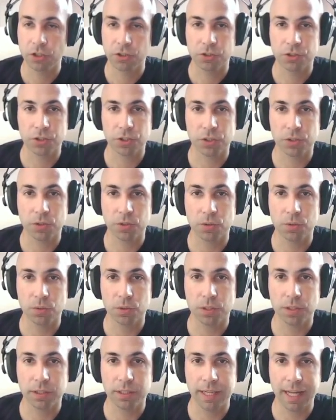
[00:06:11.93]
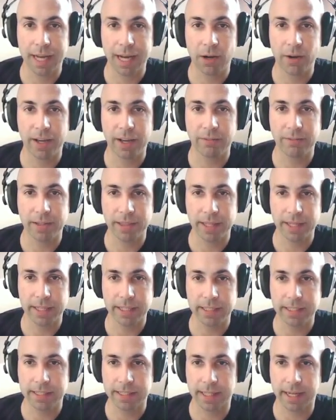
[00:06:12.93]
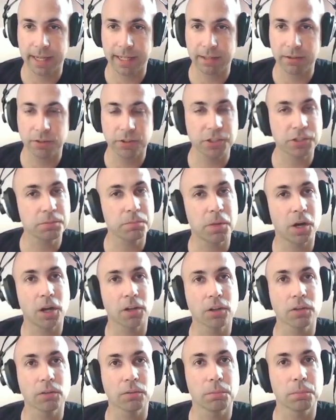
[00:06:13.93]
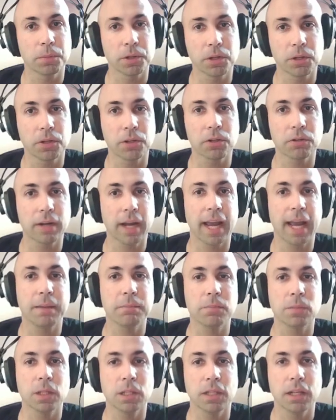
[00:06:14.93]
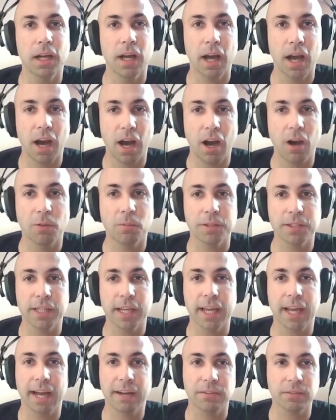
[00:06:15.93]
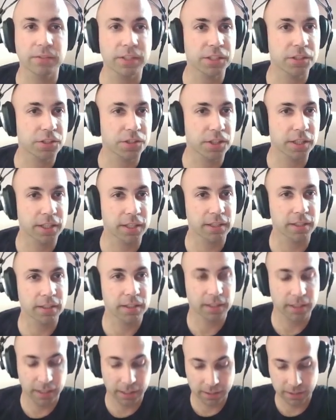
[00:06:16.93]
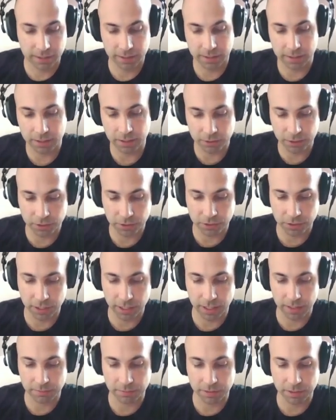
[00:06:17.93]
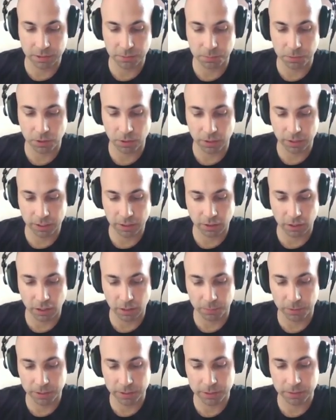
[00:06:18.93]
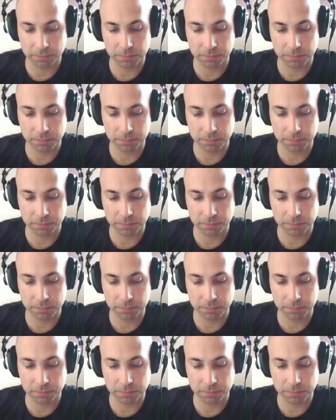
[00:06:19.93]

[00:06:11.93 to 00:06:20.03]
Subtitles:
So now everything inside, I'm going to model per gram how much I have of each thing. And I'm going to say this is polycarbonate.